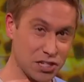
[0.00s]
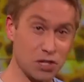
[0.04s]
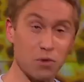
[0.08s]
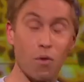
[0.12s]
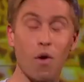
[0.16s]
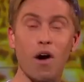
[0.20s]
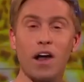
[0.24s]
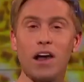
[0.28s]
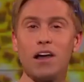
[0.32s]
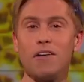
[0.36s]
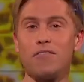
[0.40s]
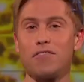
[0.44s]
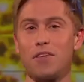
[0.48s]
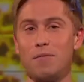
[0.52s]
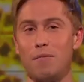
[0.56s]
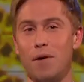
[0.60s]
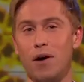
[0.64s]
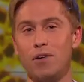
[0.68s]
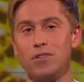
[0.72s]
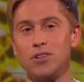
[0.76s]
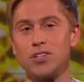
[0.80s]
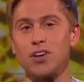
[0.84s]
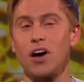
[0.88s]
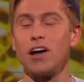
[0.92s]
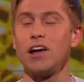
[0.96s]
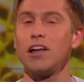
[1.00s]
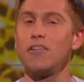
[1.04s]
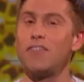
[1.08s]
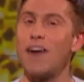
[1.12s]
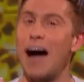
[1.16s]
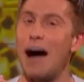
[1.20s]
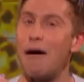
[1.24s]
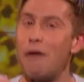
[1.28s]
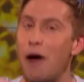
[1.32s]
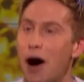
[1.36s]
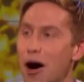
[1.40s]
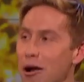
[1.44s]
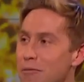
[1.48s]
Do you know what I love the most? I love
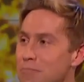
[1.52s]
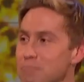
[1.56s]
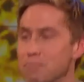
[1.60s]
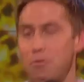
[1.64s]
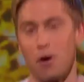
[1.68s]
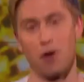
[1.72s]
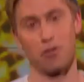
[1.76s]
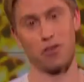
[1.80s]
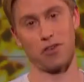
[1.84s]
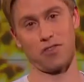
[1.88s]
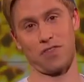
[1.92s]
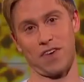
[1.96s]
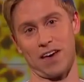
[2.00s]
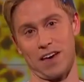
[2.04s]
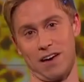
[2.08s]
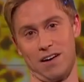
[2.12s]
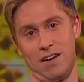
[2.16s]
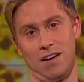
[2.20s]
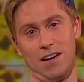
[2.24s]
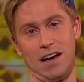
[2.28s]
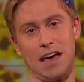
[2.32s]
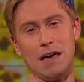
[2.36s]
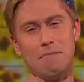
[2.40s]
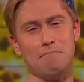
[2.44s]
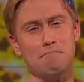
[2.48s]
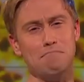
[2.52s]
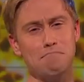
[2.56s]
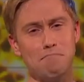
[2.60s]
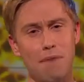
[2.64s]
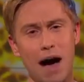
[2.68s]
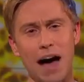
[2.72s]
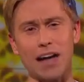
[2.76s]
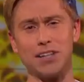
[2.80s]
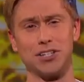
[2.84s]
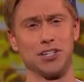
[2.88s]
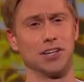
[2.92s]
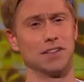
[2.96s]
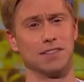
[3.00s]
how unbothered they are.
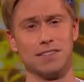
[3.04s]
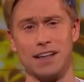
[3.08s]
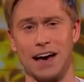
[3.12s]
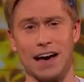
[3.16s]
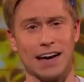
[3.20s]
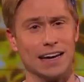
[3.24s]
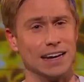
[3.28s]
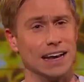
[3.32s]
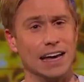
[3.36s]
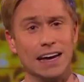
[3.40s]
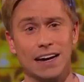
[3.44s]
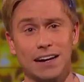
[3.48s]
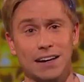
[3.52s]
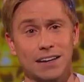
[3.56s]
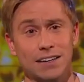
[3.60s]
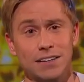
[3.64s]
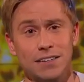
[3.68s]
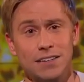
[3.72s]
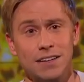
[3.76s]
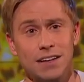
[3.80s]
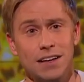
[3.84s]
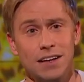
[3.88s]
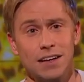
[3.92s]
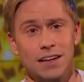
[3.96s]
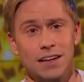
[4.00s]
Imagine that in England.